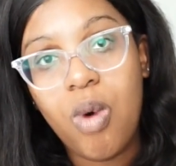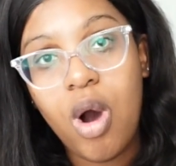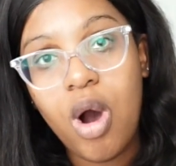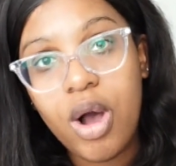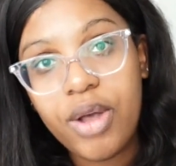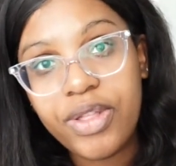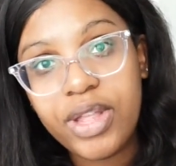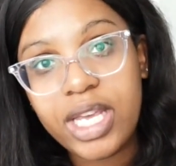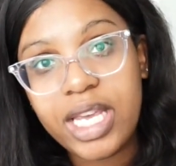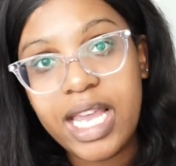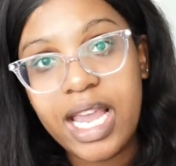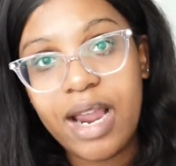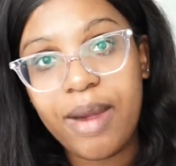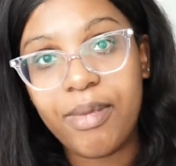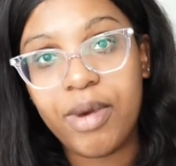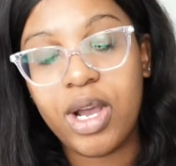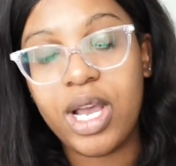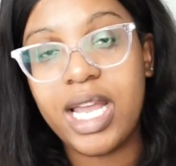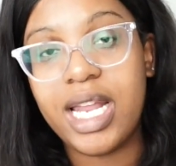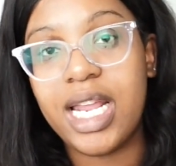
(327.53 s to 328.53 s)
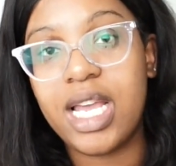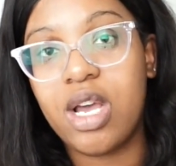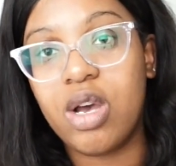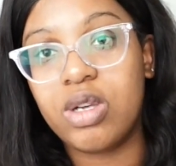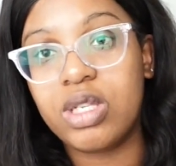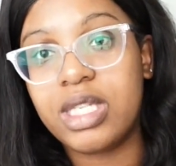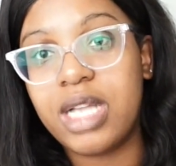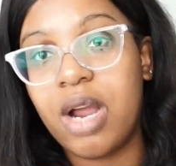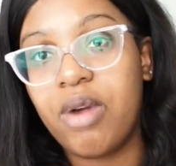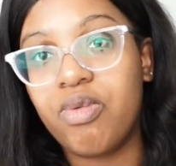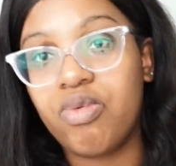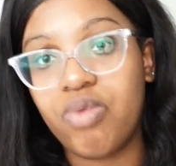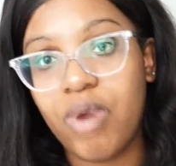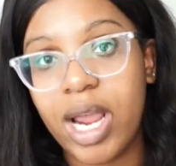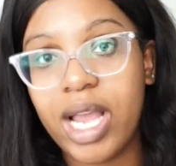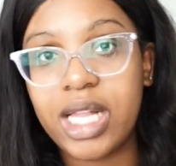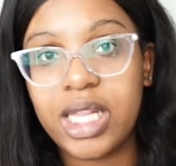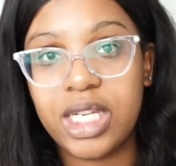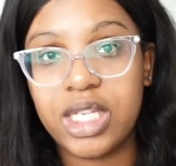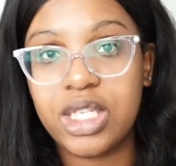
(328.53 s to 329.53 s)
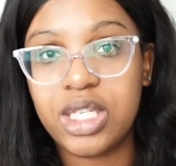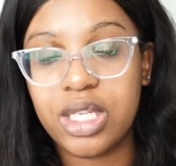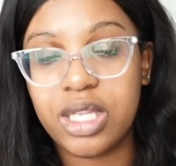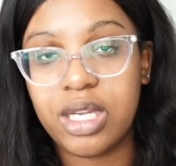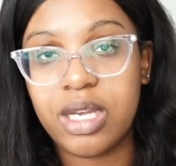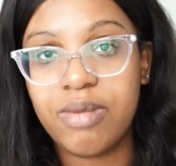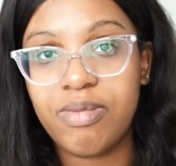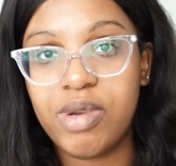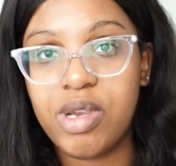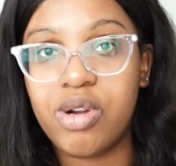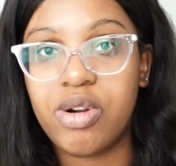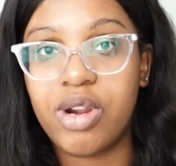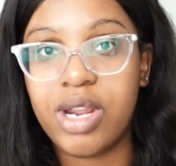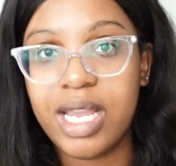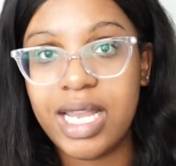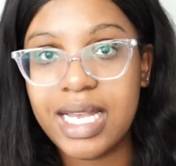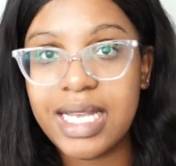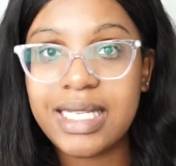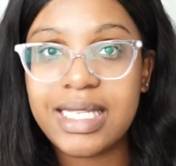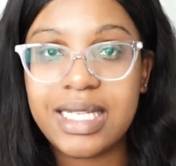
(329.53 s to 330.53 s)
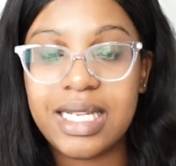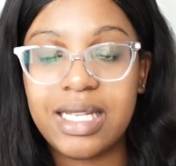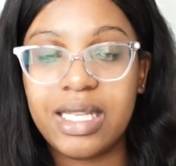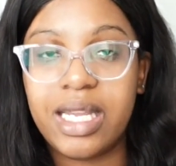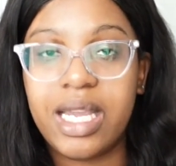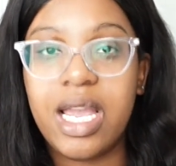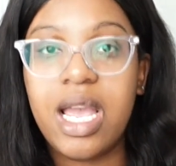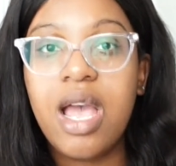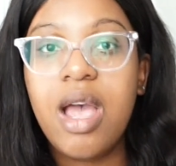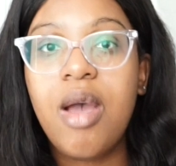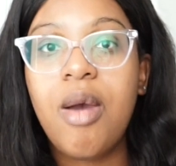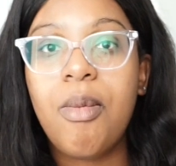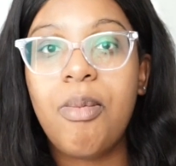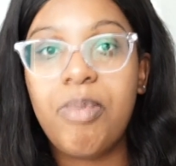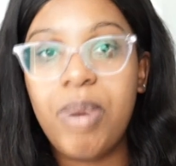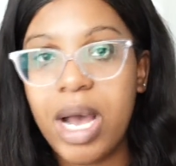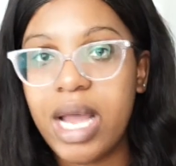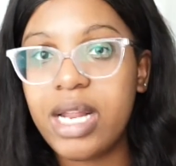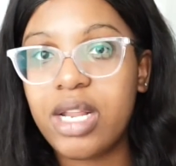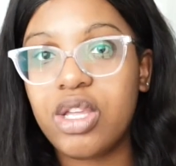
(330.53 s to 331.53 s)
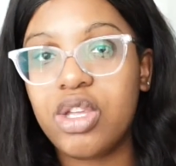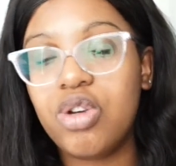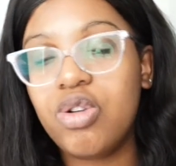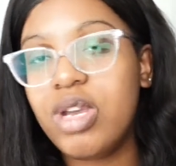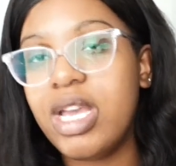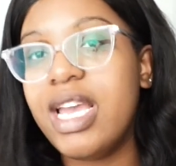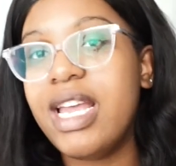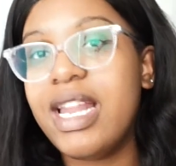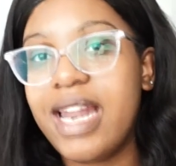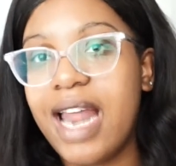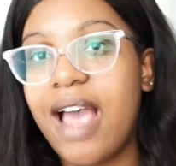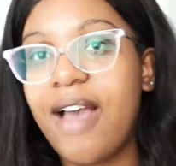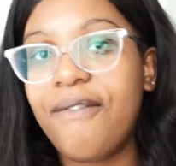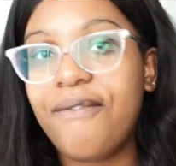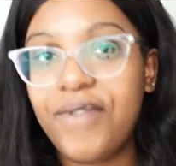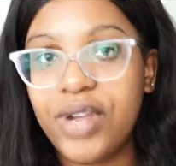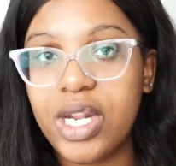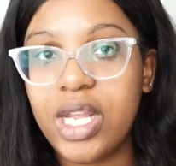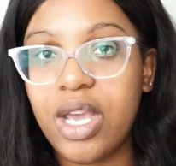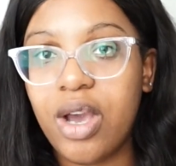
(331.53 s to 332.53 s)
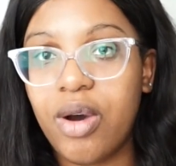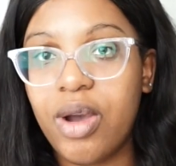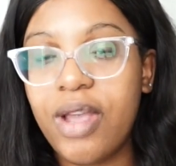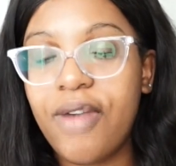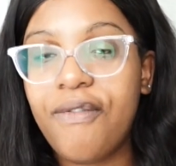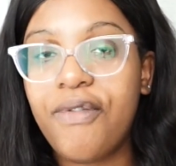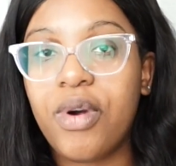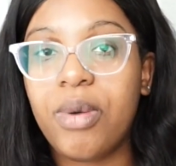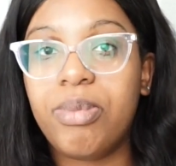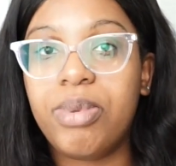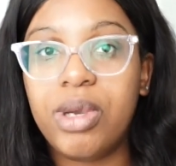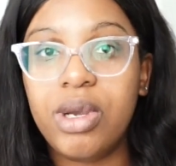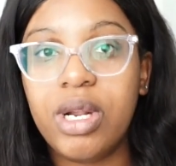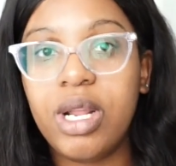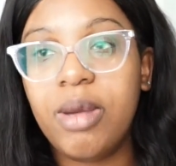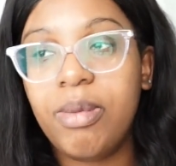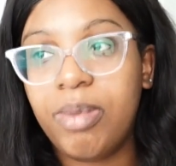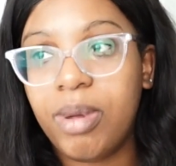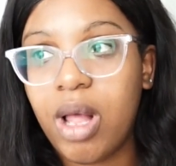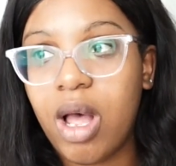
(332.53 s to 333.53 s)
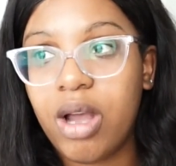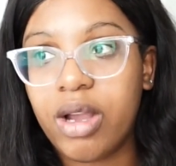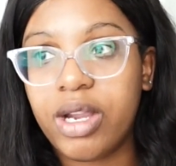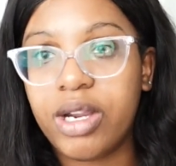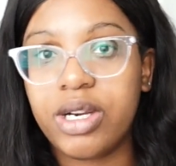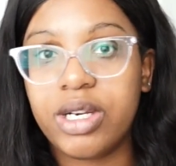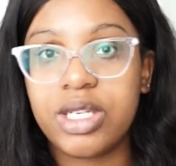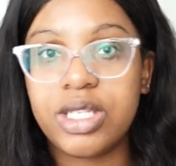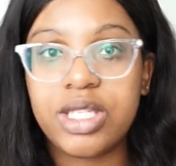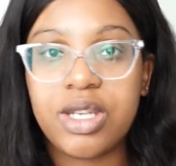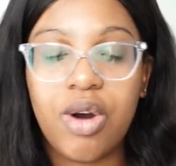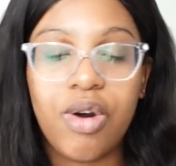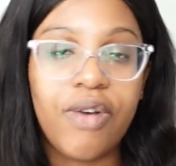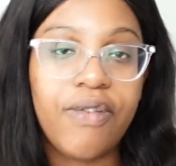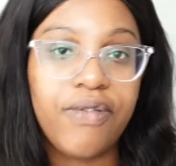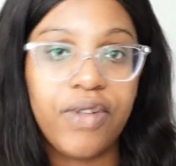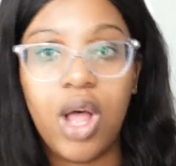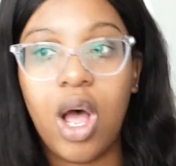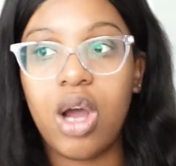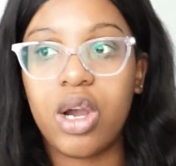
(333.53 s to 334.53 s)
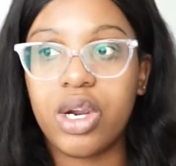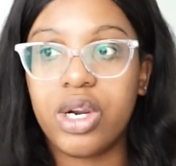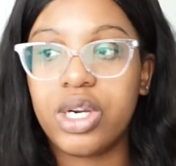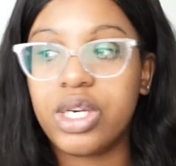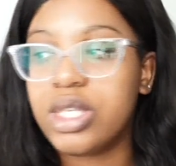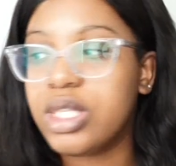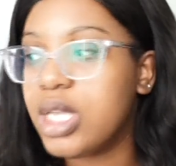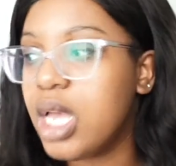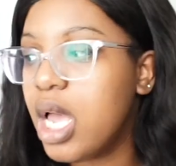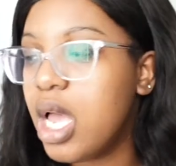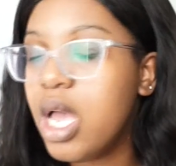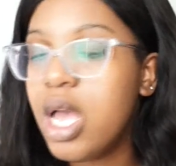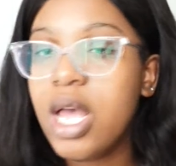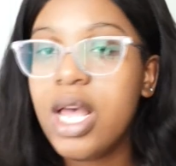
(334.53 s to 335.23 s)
on the camera and it goes directly to the computer instantly, but you cannot video. And for beauty bloggers or vloggers,